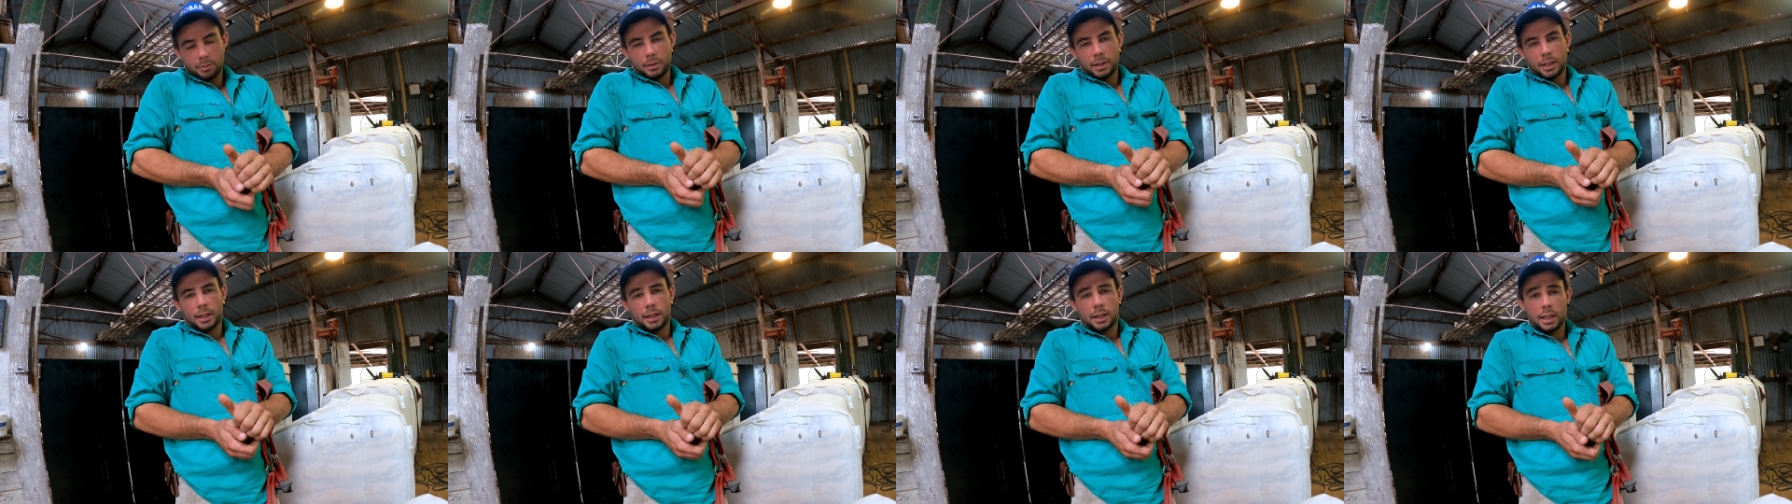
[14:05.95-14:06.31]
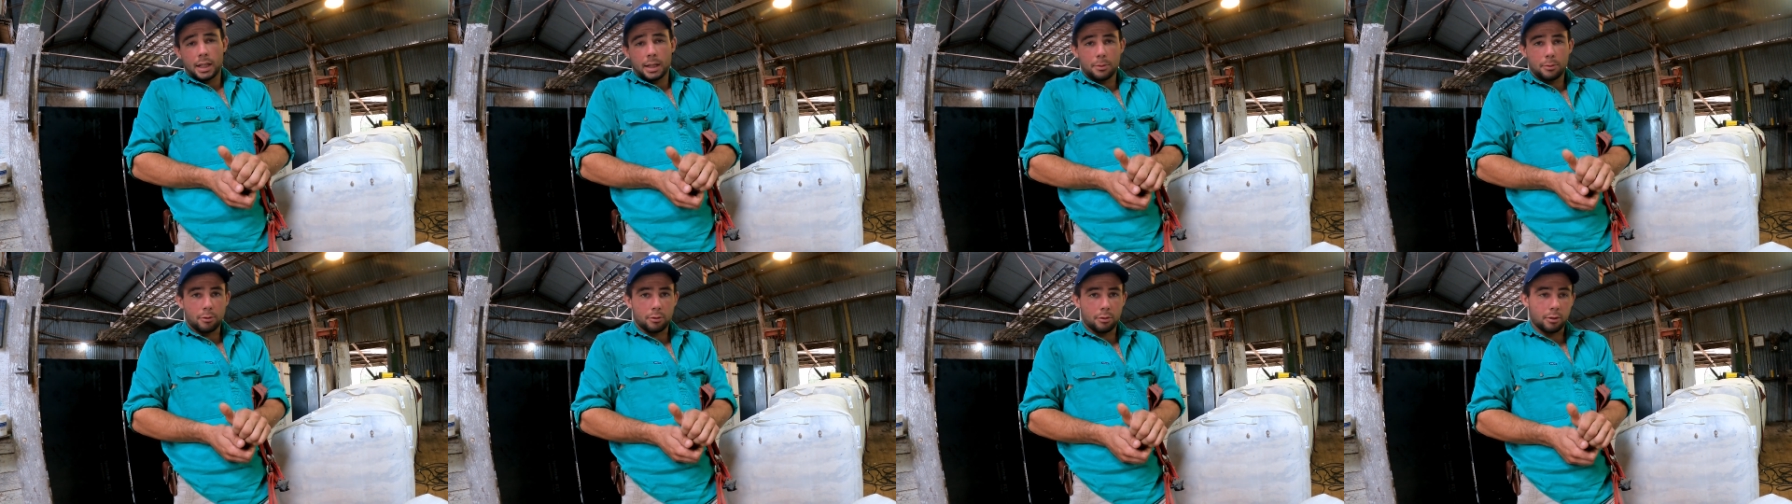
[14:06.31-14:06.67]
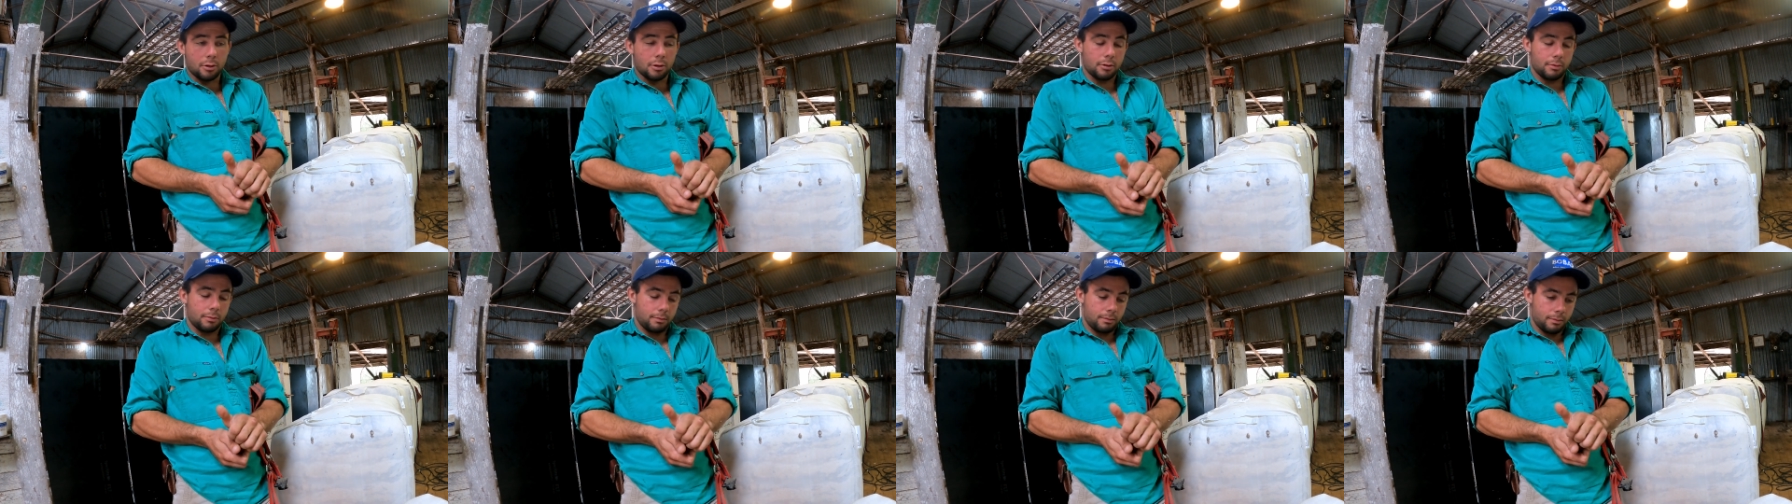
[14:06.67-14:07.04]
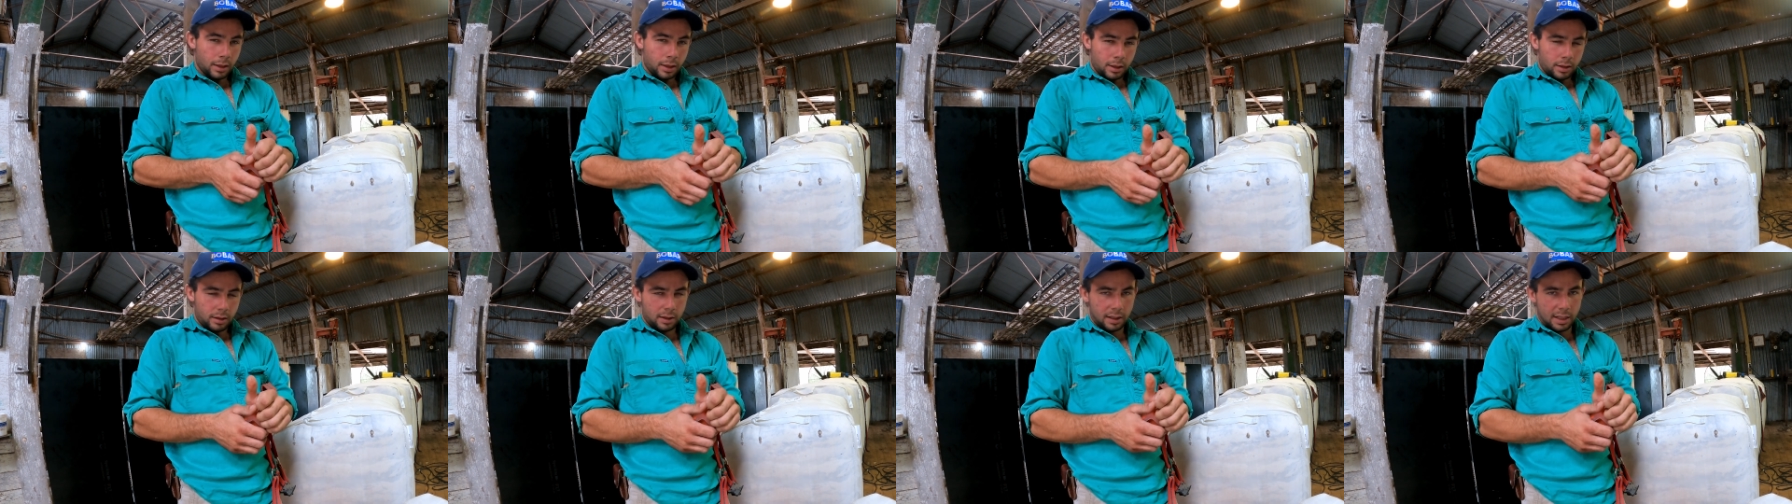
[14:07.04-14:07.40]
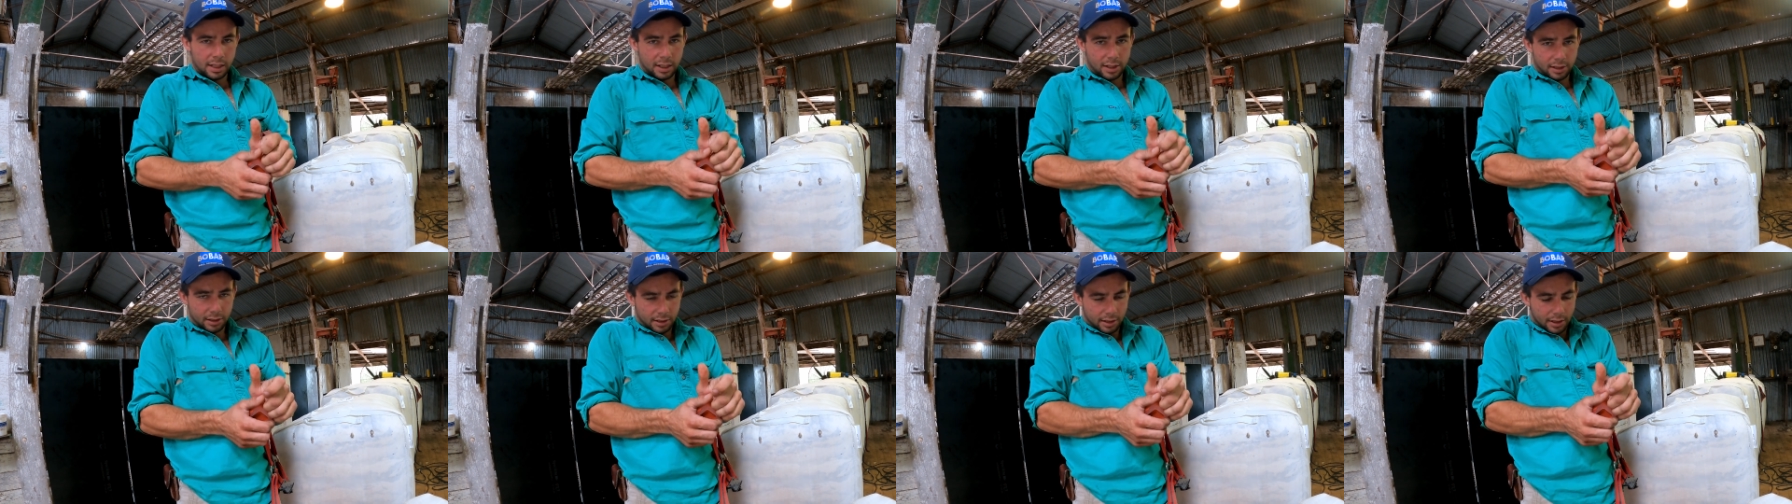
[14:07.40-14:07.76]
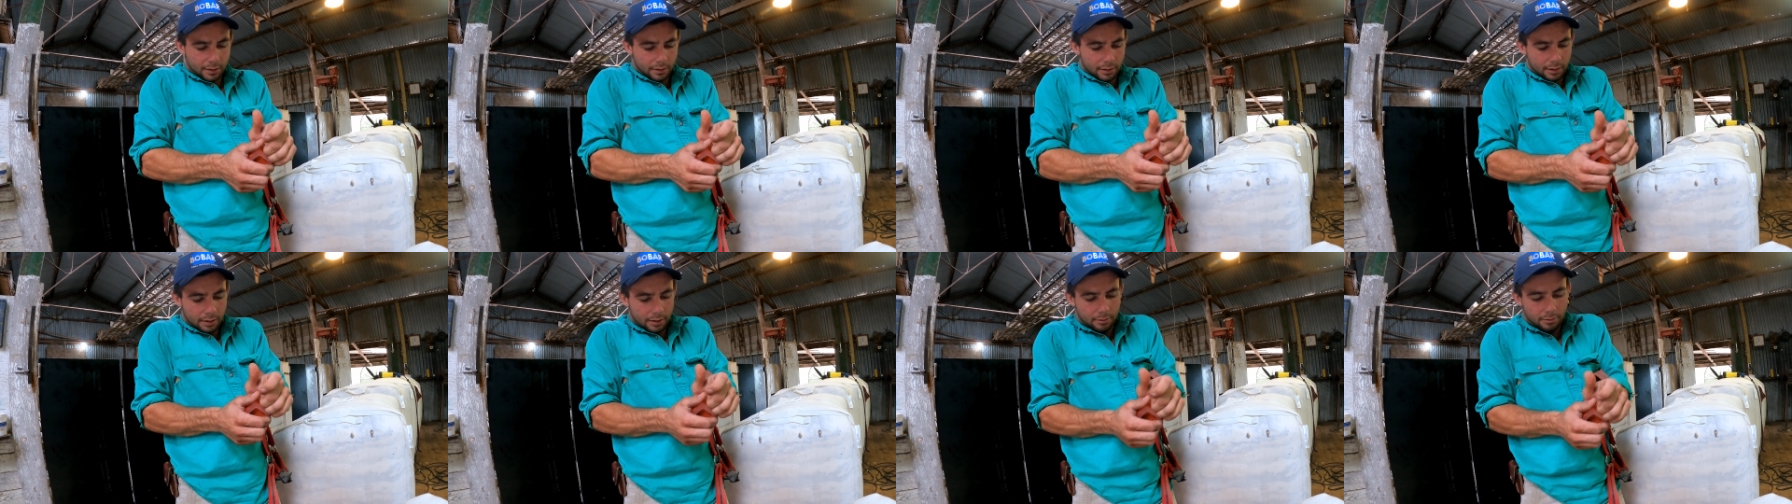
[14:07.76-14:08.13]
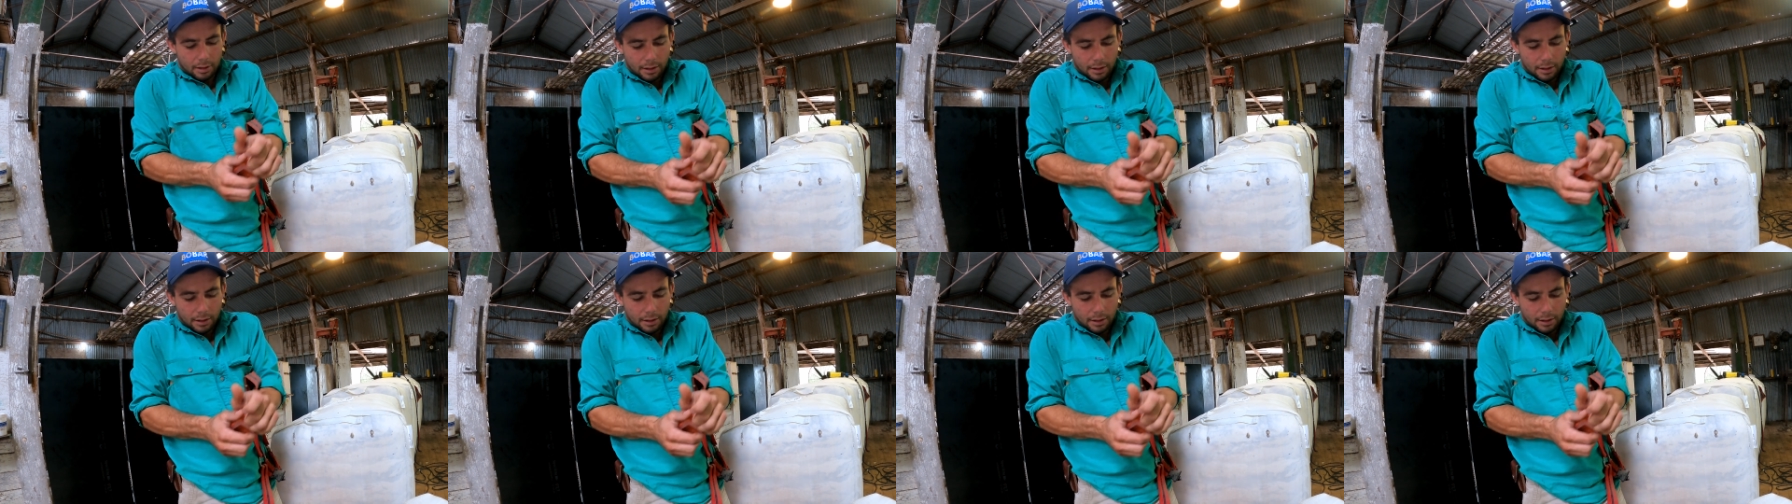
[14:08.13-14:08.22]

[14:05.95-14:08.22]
be in lamb or not. And then just gives us